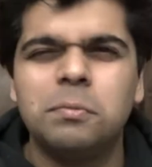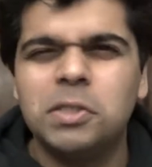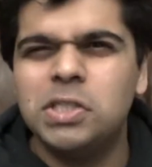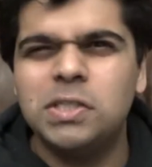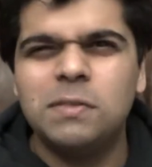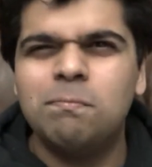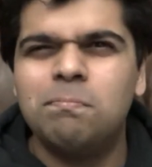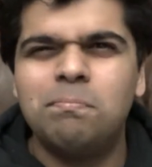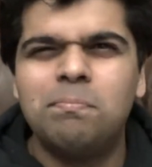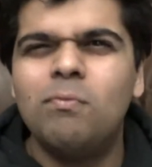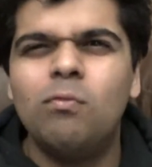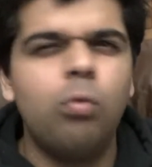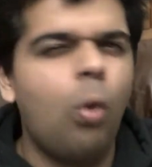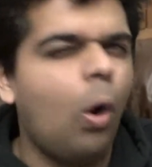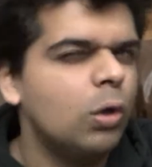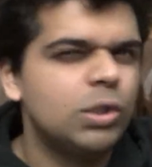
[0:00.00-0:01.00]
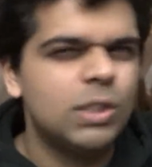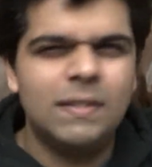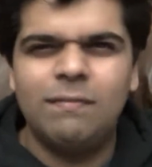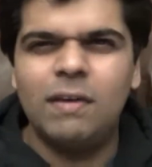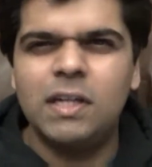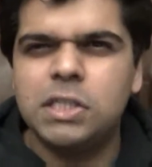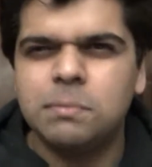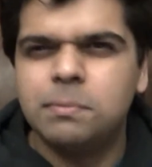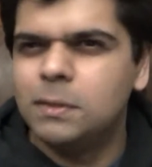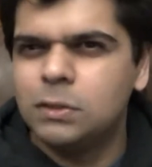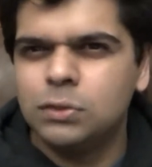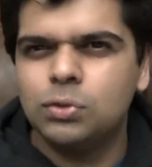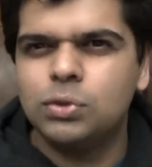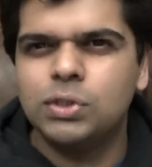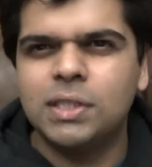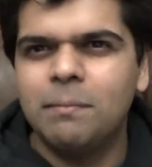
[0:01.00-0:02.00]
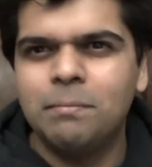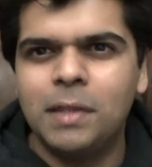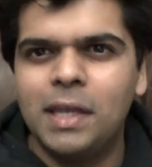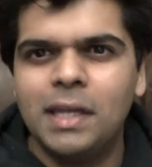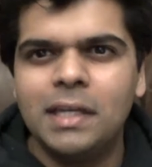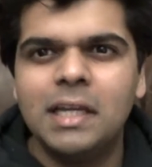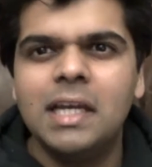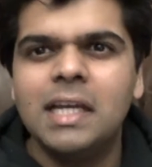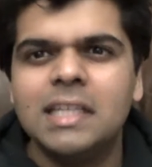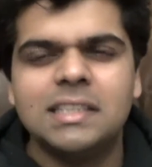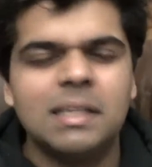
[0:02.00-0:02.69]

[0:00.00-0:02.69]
but just roasted vegetables or something.